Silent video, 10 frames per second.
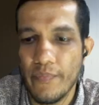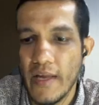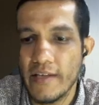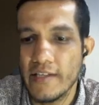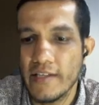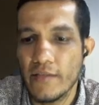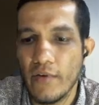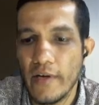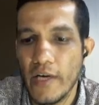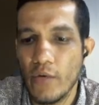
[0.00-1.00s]
and this is
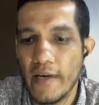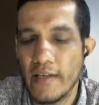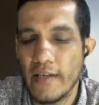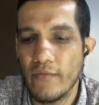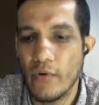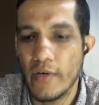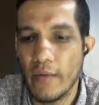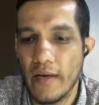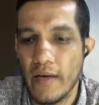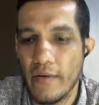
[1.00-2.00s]
for inward radial flow
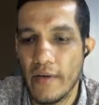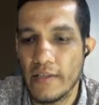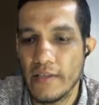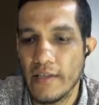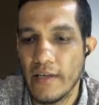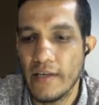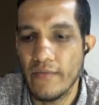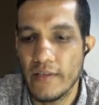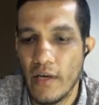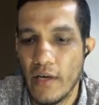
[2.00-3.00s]
turbine. You can see the
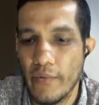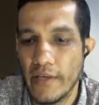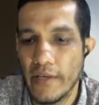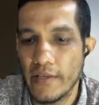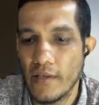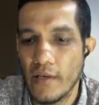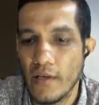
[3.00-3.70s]
difference how it is.